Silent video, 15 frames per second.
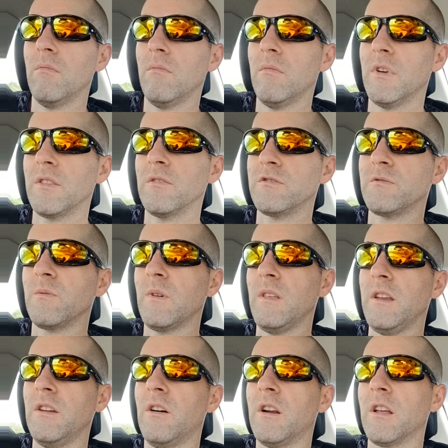But there's really
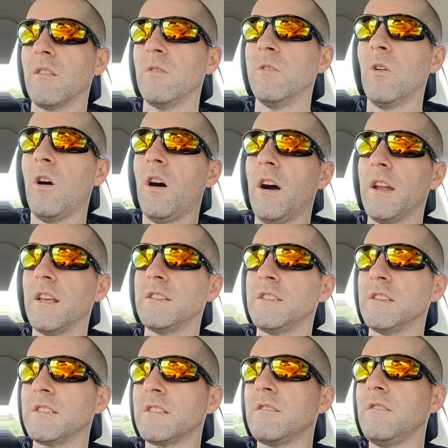not a lot. It's
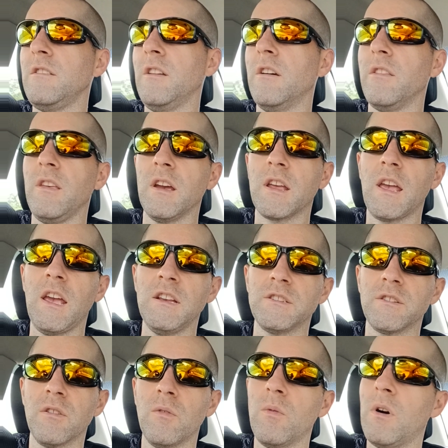just, you know, the
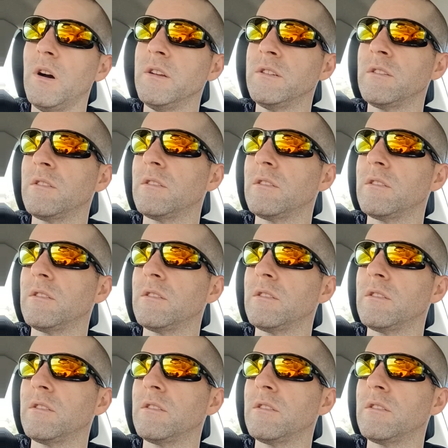occasional one,